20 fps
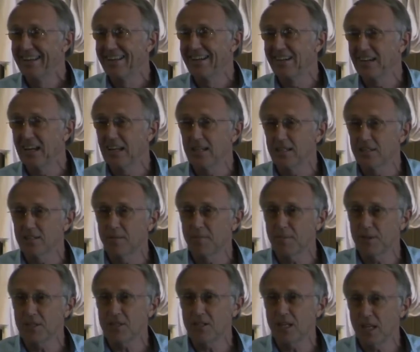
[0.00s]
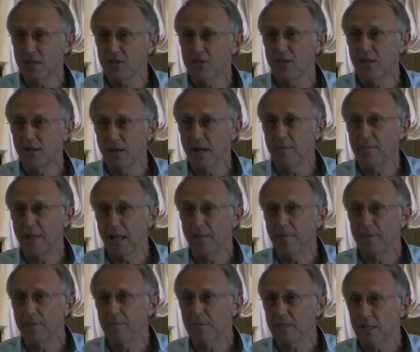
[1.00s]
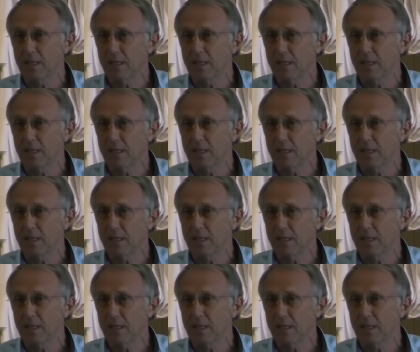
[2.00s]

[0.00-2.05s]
Okay, so person next to you, come help him.